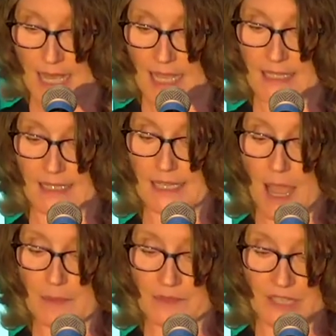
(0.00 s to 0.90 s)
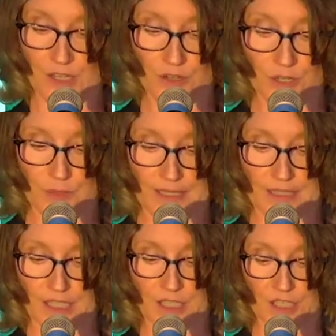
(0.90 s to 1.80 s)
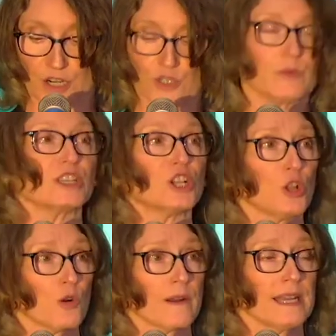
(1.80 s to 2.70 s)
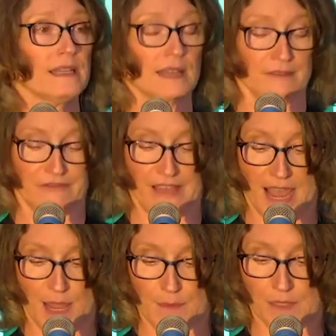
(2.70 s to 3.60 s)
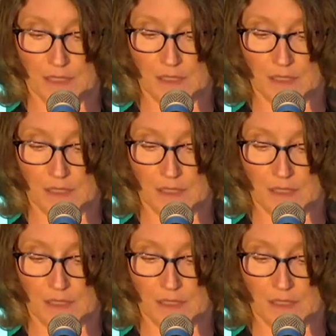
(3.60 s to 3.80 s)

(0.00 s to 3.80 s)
He's the type of leader who is concerned with glory and fame.